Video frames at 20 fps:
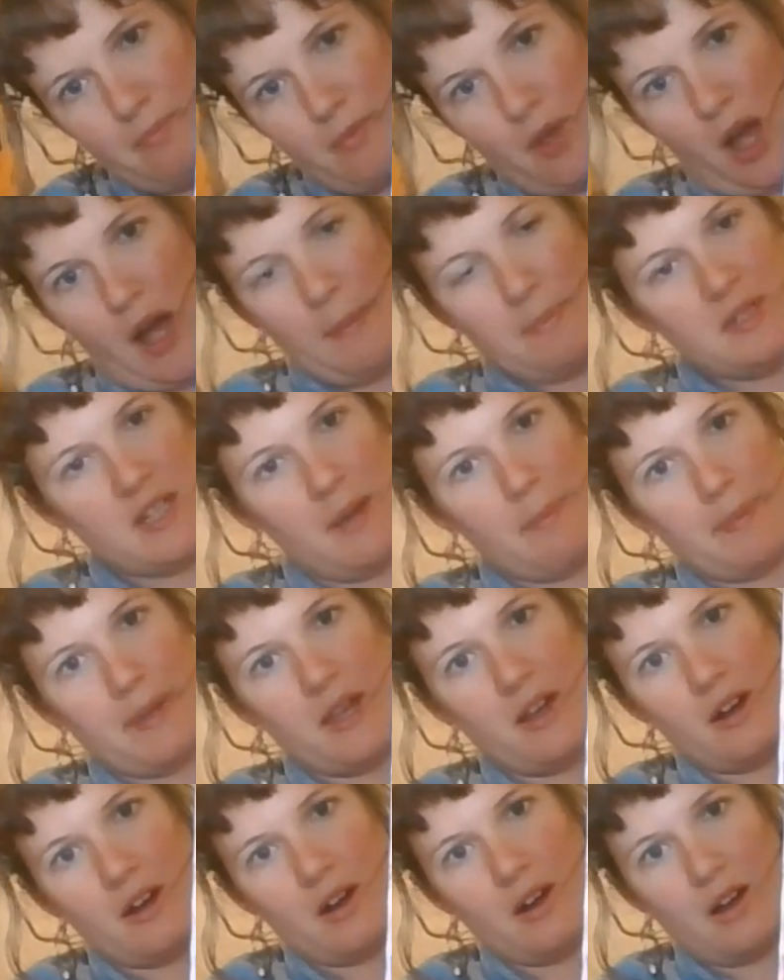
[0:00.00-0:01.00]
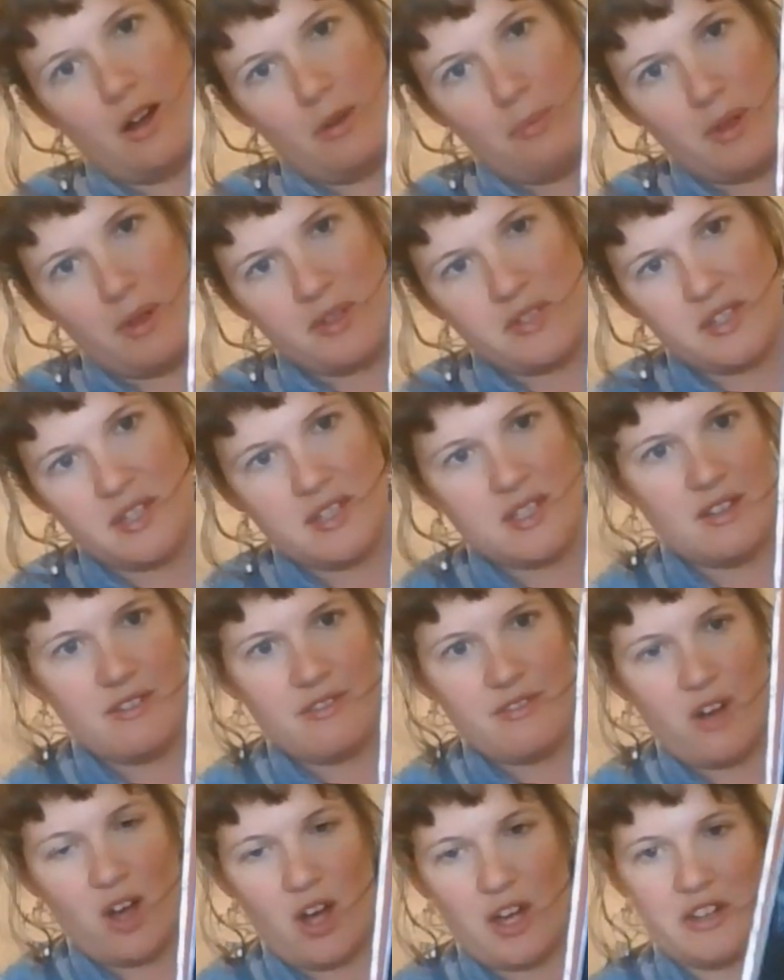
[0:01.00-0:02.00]
hopped up here almost as
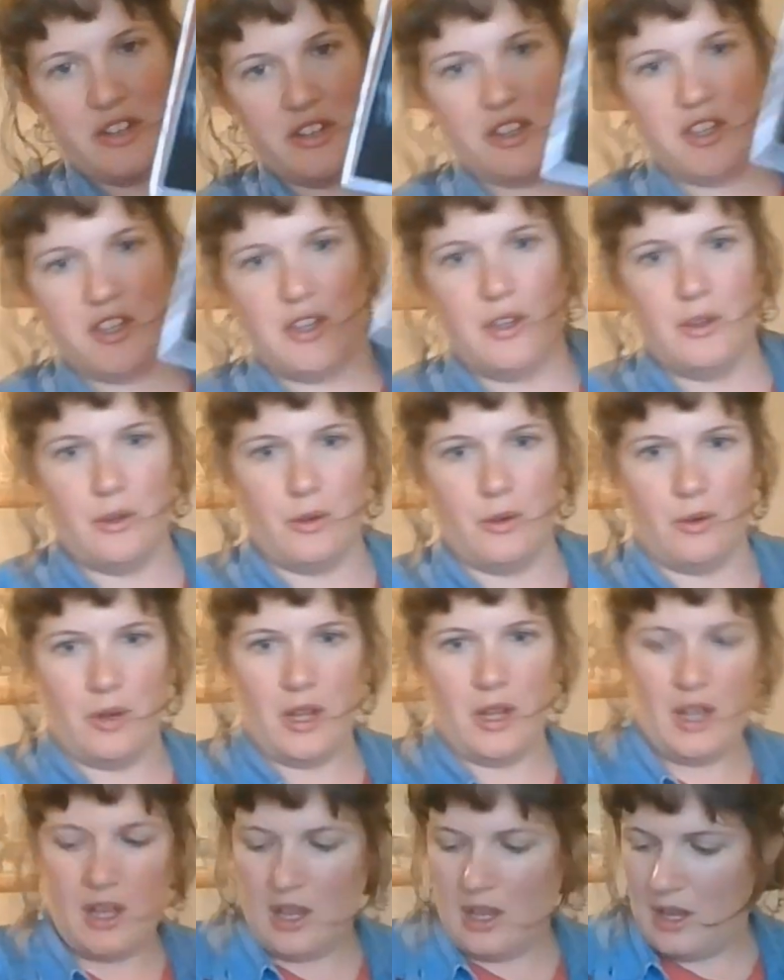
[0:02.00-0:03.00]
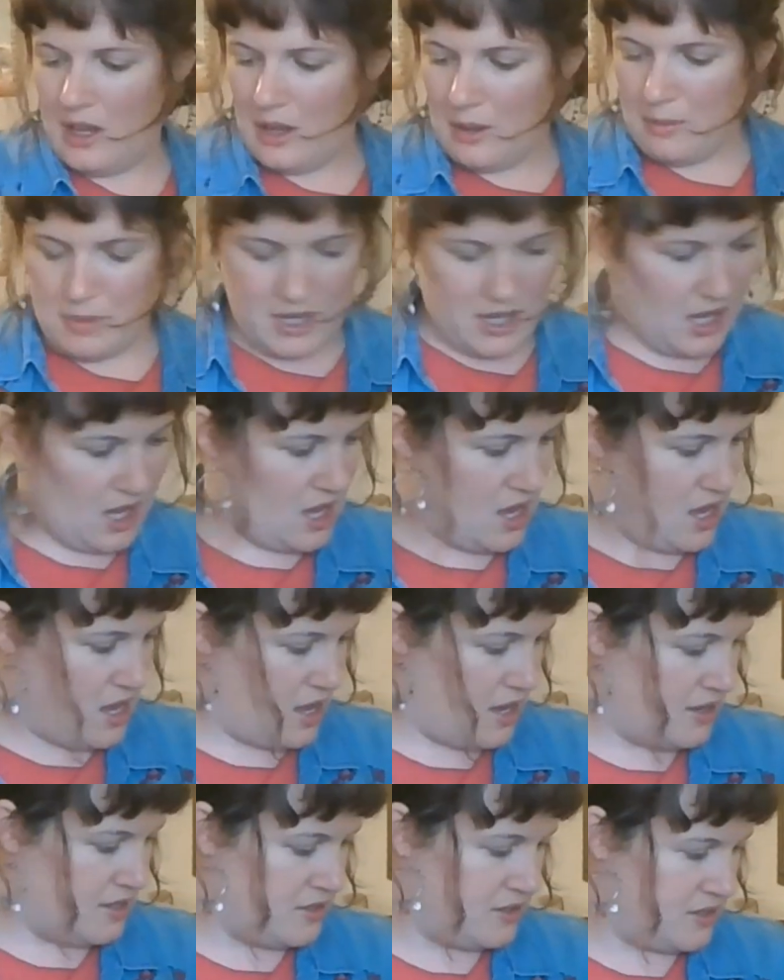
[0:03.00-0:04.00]
if on cue,
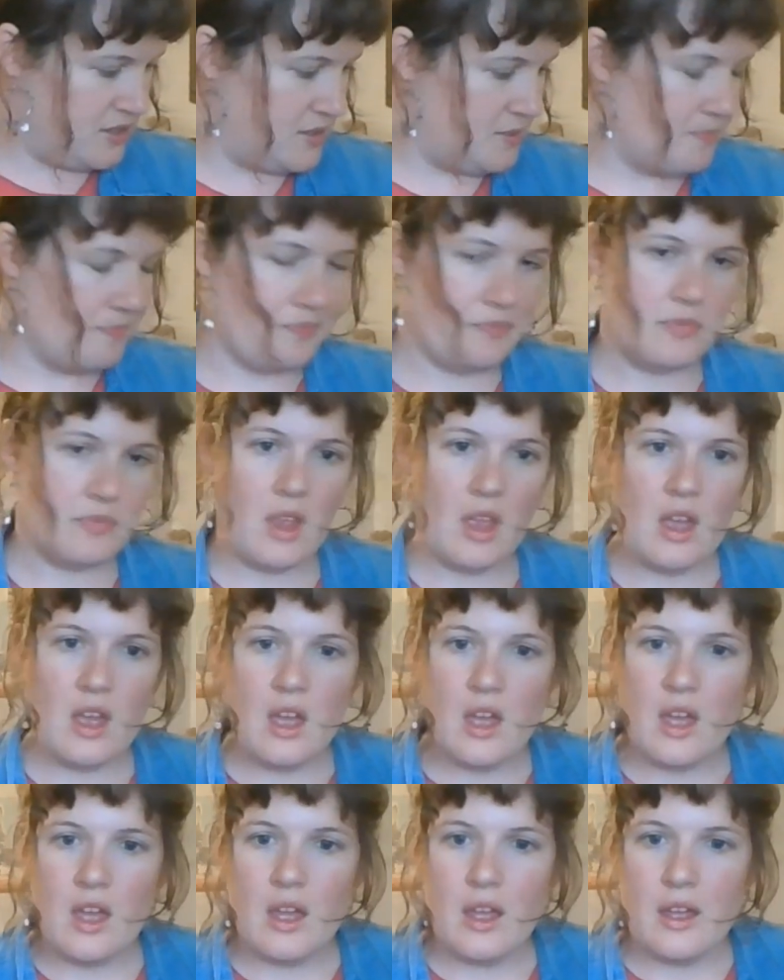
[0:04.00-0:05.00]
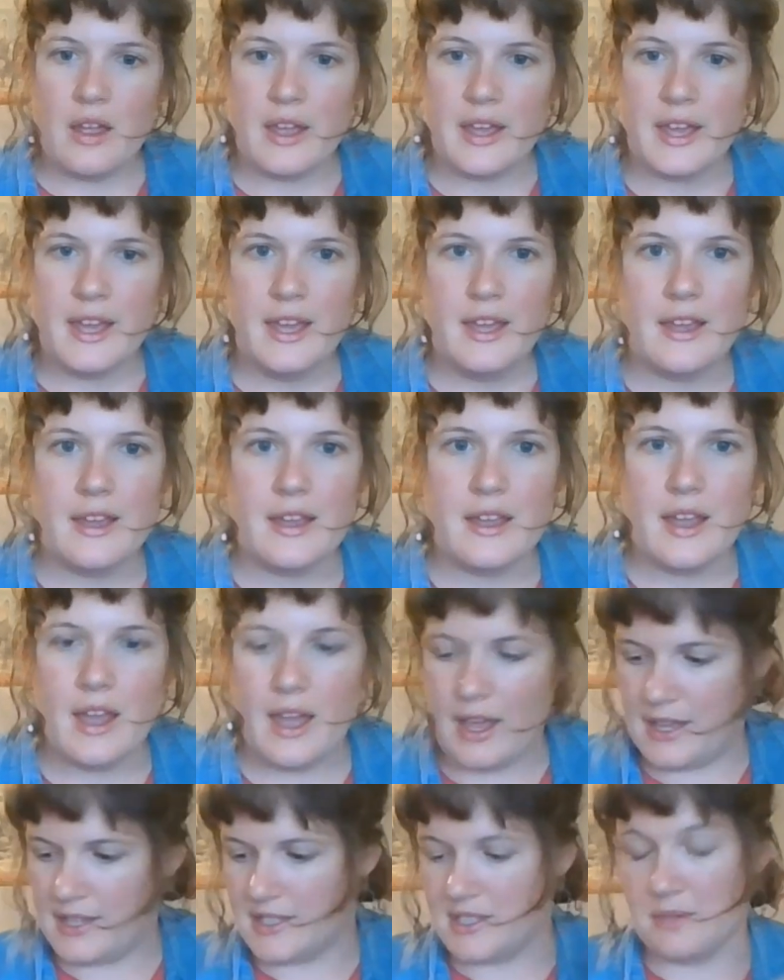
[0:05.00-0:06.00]
because he
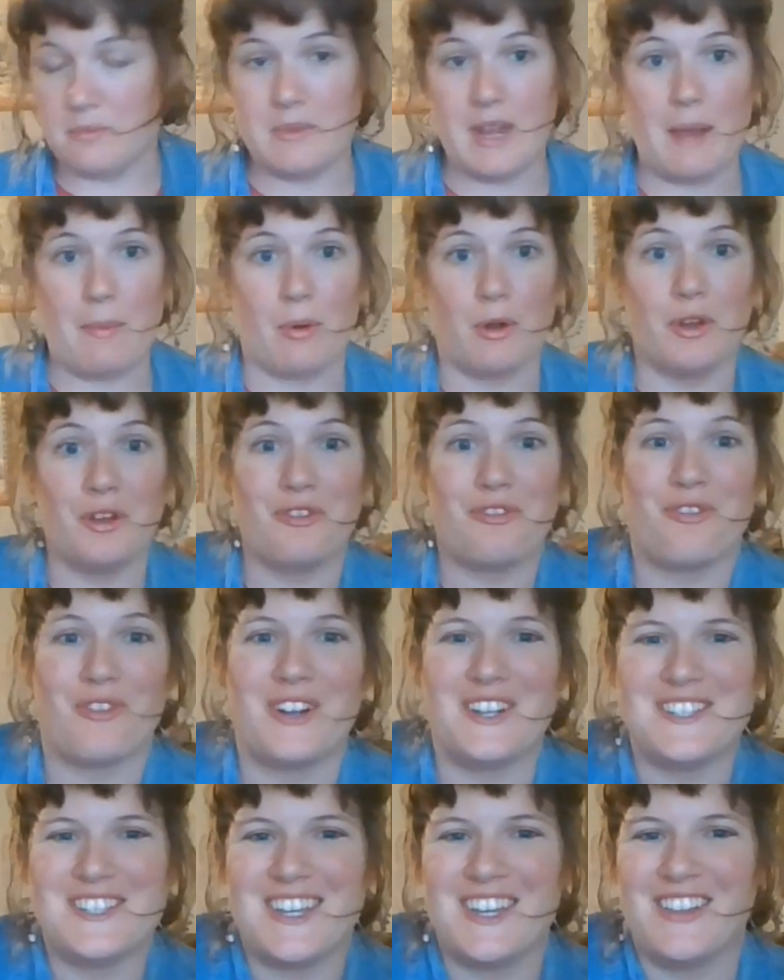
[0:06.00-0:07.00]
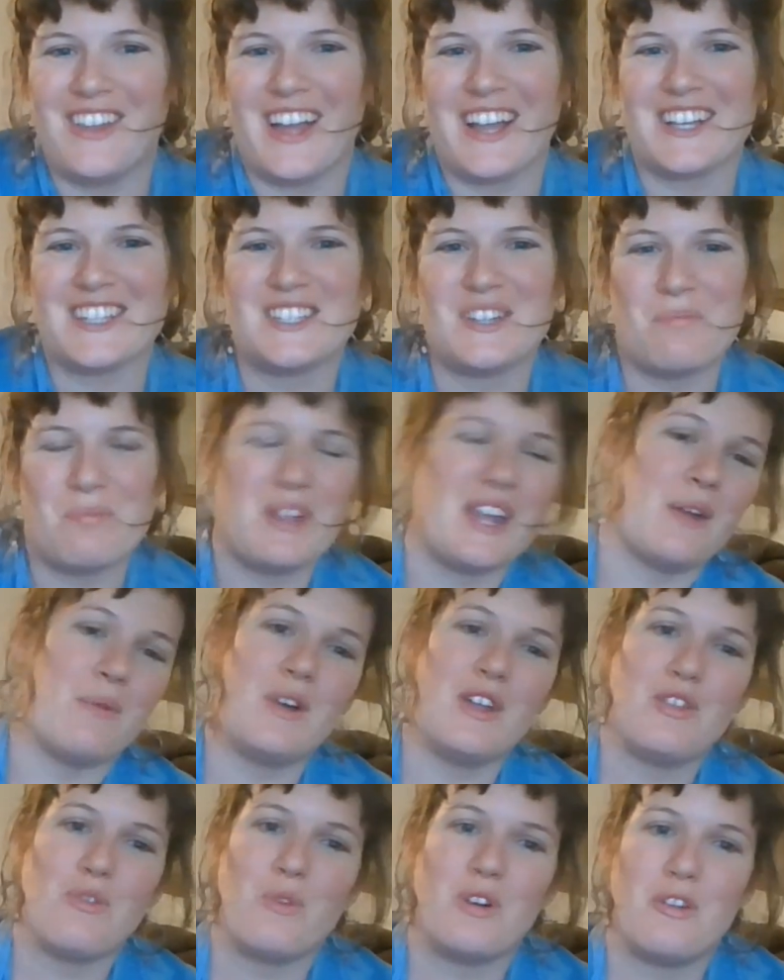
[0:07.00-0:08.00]
has some neighborhood friends he likes to play
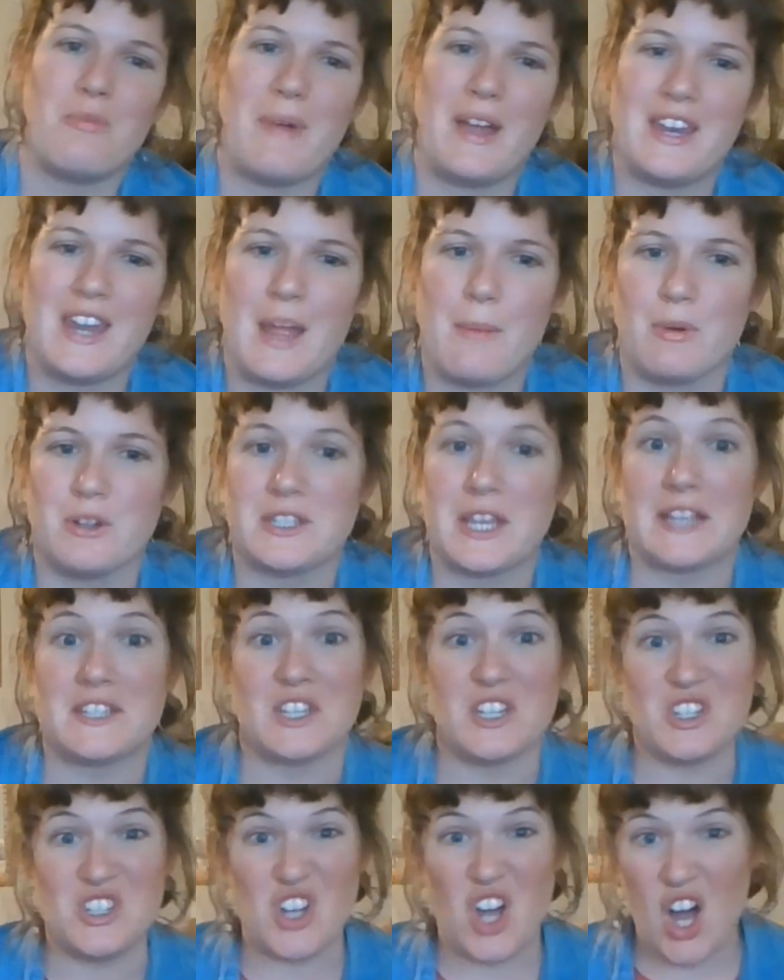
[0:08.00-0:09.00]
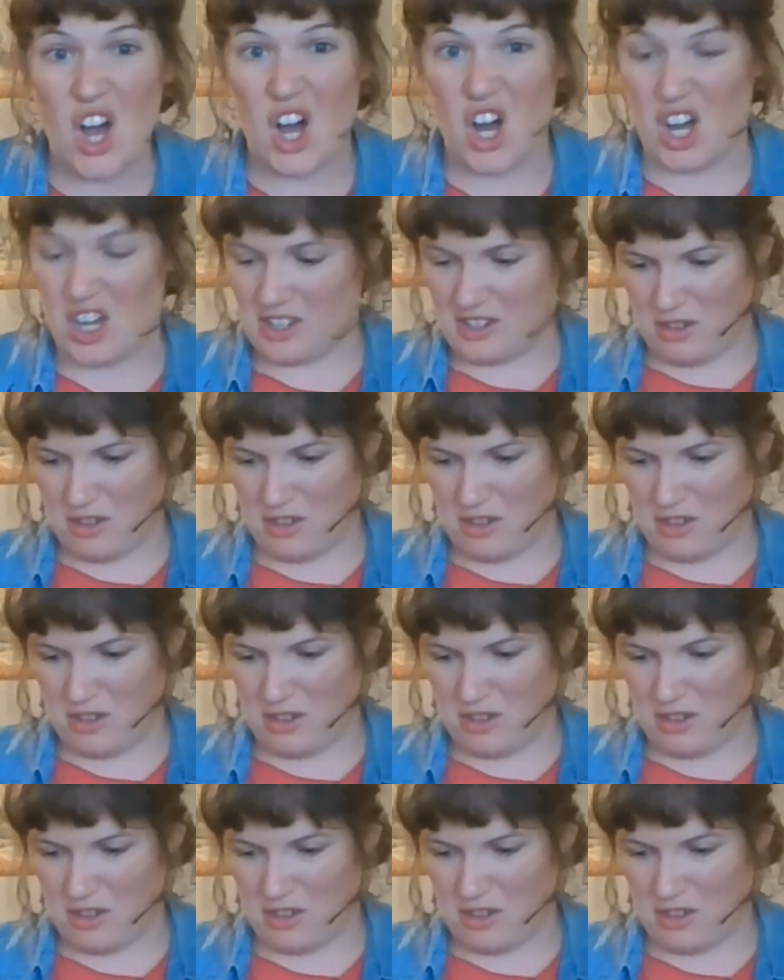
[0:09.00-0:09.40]
with. One of my neighbors has a dog.